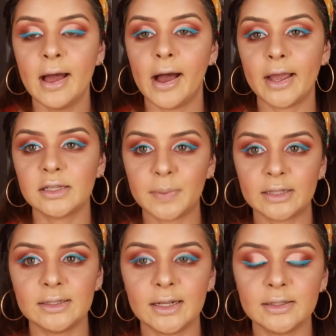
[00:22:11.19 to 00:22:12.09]
I
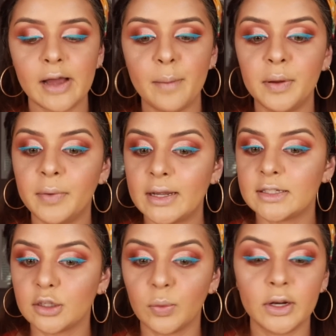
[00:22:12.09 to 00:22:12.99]
expected that to happen, but I
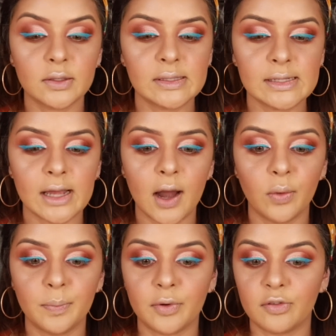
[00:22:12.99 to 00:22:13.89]
still wanted to see how
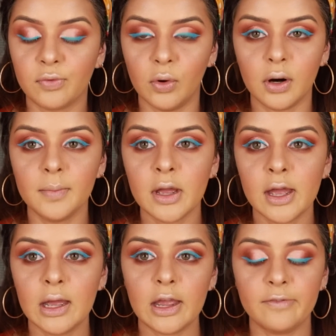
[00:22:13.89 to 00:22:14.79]
it performed
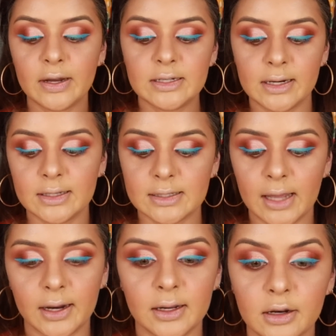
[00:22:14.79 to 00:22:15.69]
if I didn't
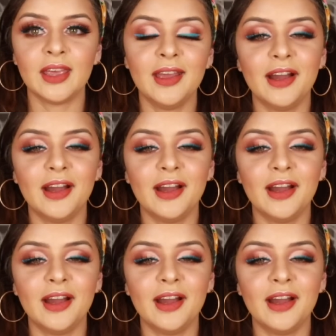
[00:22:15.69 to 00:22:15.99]
set it.